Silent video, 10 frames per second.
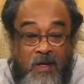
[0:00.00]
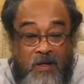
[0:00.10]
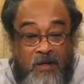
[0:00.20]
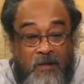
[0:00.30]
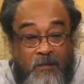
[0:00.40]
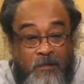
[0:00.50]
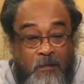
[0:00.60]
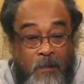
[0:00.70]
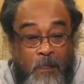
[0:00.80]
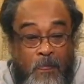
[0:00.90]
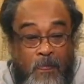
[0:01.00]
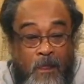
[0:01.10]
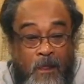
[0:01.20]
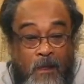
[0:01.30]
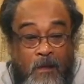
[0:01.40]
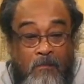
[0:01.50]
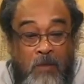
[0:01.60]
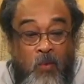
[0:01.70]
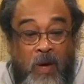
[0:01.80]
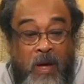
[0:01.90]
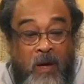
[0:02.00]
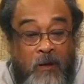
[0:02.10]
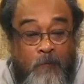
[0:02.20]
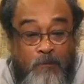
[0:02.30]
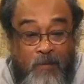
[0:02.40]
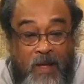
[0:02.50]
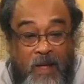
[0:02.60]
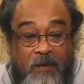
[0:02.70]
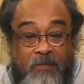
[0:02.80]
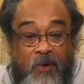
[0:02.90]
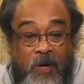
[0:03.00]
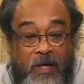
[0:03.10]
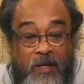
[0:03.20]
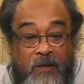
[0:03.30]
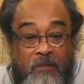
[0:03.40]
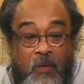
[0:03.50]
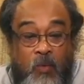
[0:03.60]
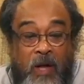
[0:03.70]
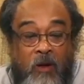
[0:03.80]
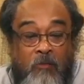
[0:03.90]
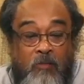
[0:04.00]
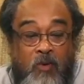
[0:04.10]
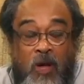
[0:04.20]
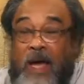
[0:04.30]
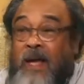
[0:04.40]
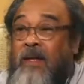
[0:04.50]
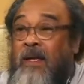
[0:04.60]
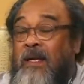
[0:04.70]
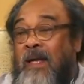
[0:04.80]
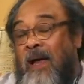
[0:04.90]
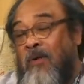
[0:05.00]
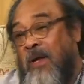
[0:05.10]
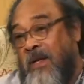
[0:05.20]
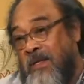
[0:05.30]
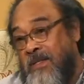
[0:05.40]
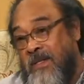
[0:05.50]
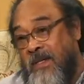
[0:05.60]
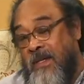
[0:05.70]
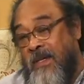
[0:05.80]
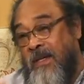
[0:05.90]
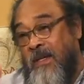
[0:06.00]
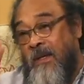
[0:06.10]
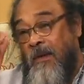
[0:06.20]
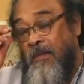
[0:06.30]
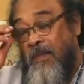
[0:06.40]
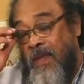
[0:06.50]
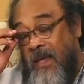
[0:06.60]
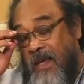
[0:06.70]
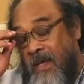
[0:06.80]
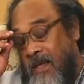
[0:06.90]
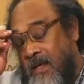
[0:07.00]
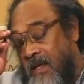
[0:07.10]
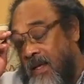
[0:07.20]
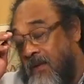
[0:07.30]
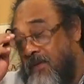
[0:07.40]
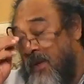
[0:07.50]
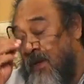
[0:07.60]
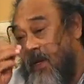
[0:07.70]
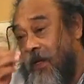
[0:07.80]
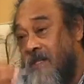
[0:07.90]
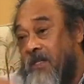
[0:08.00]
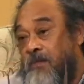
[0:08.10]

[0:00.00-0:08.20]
morning, no? Beware of pride and arrogance. And even in